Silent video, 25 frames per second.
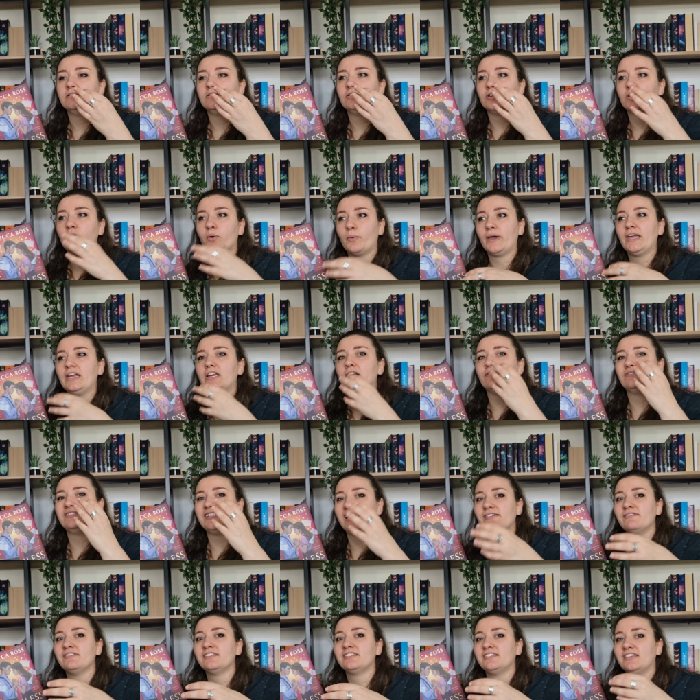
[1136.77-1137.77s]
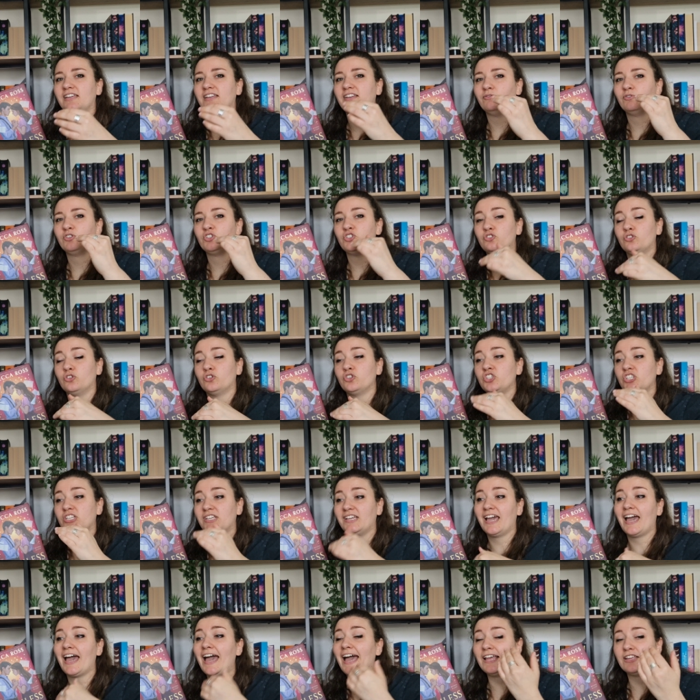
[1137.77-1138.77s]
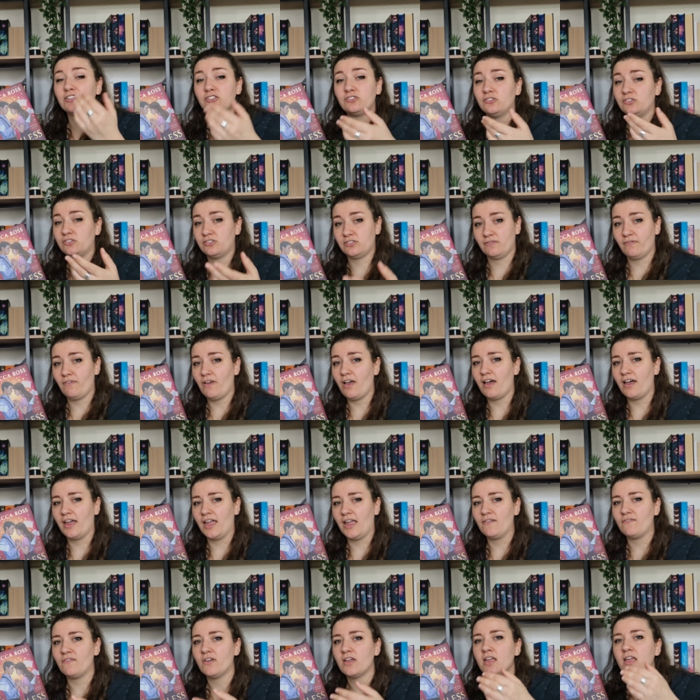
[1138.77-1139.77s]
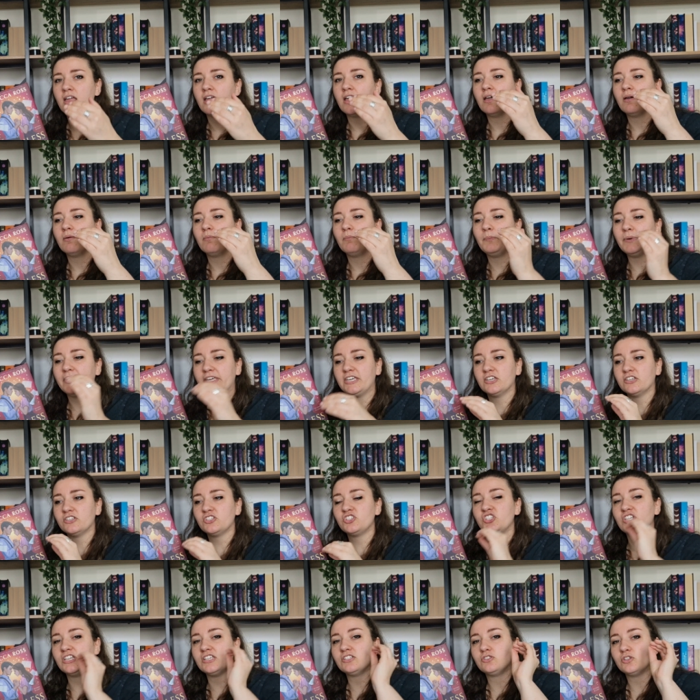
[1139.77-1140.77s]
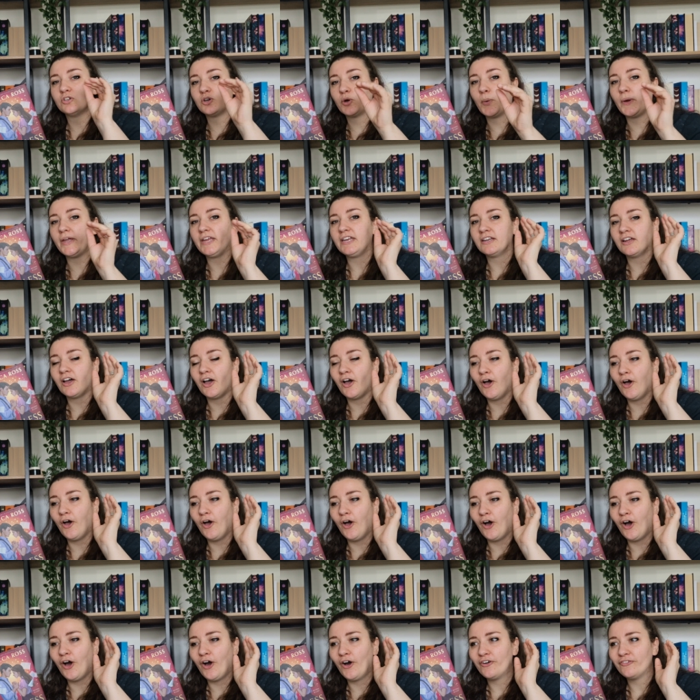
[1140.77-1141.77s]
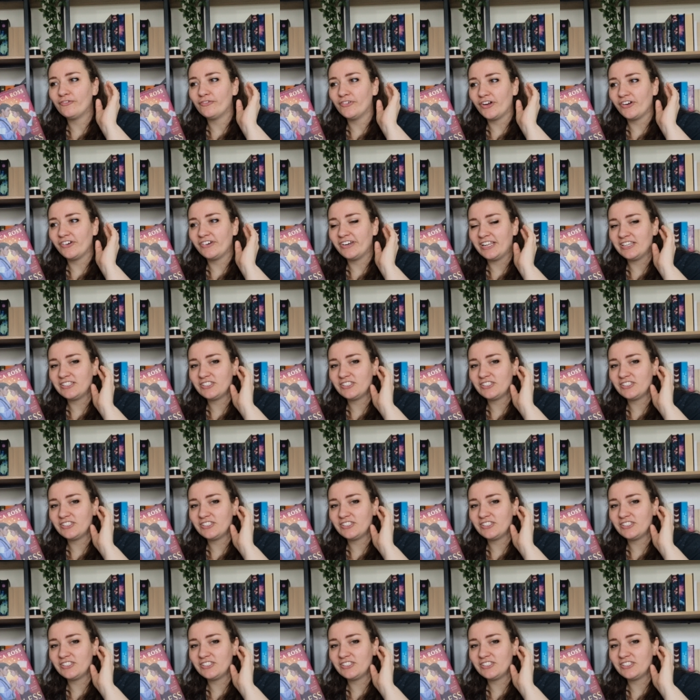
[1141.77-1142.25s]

the queen of Terrasen, so she has to survive because she's the queen of an